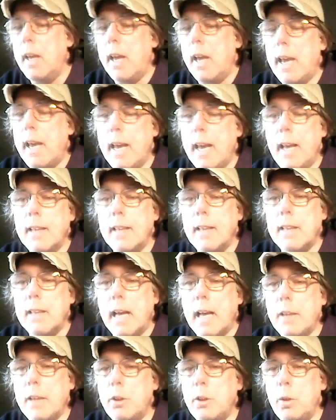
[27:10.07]
and
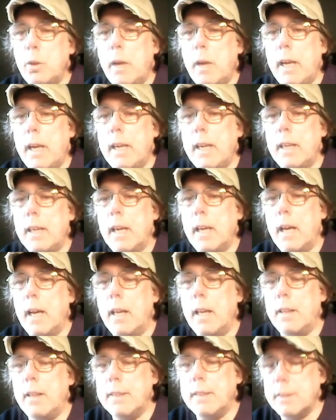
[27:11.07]
I do
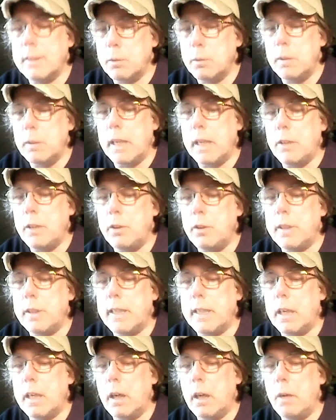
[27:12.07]
this is what I do the
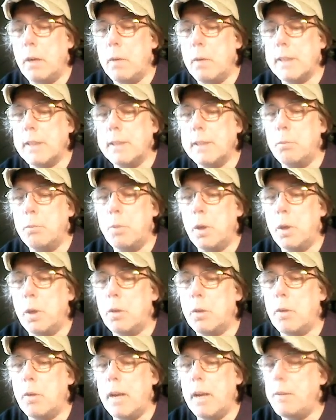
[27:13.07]
Gary Russen
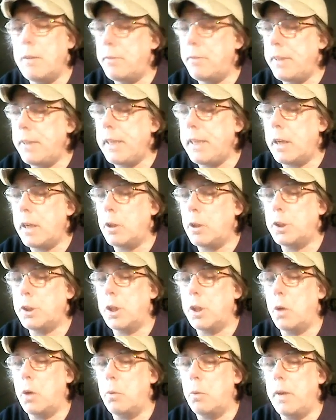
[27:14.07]
program video
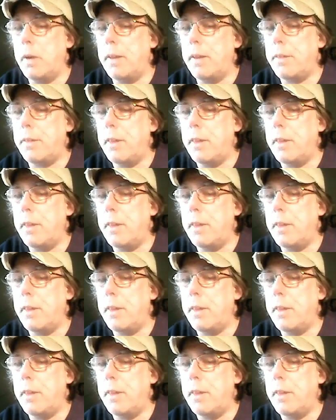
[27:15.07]
show with.